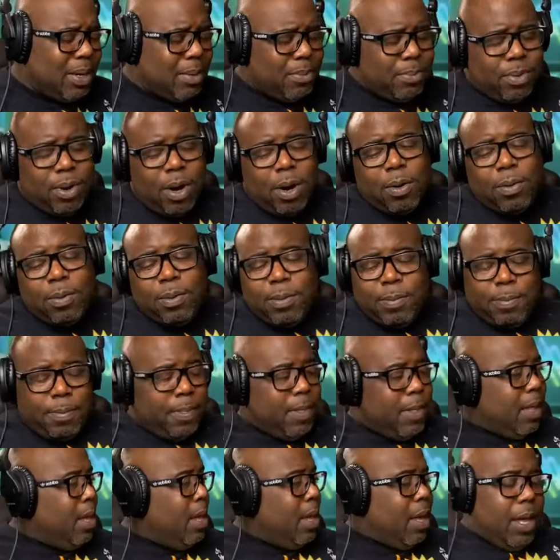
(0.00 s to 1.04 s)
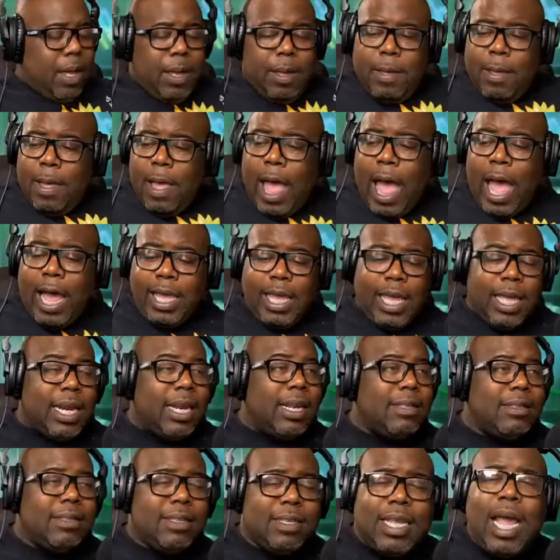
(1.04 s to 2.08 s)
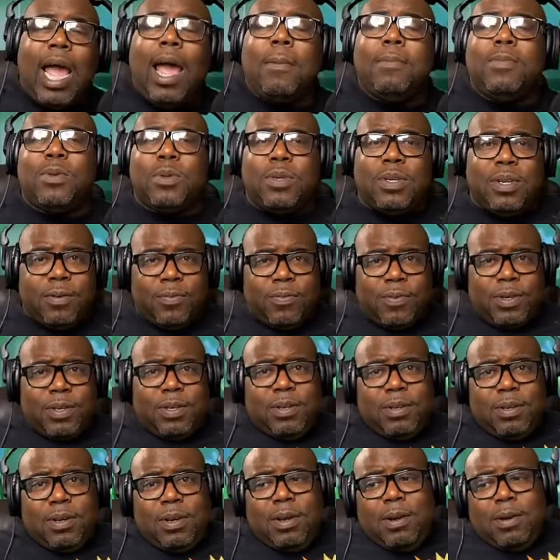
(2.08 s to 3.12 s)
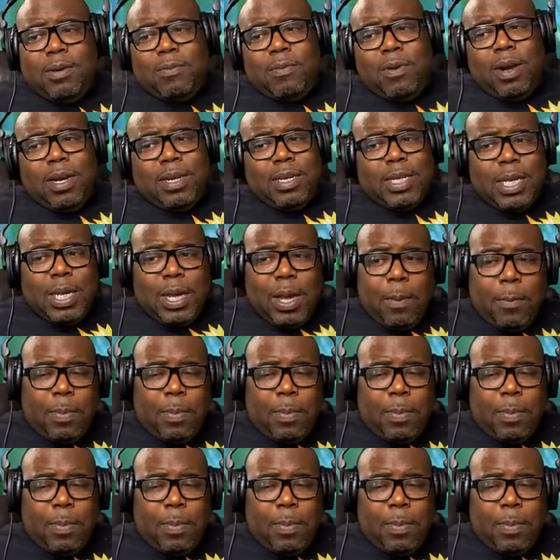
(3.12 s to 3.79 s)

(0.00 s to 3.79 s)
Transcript: Bro, I get it. Times are different, right?